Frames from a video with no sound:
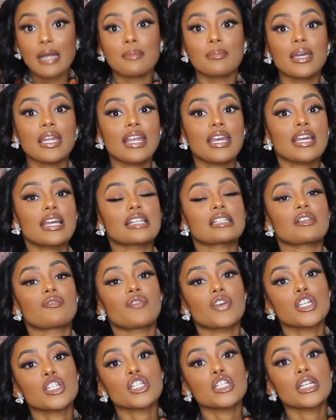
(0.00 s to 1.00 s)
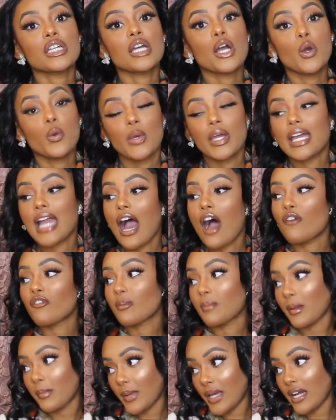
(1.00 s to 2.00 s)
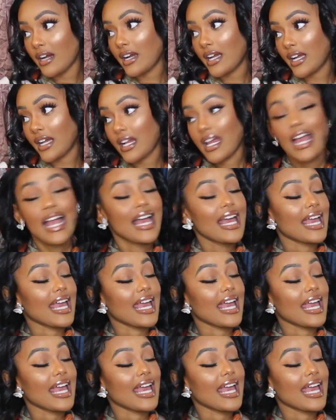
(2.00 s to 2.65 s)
meaning it's officially a week out from my period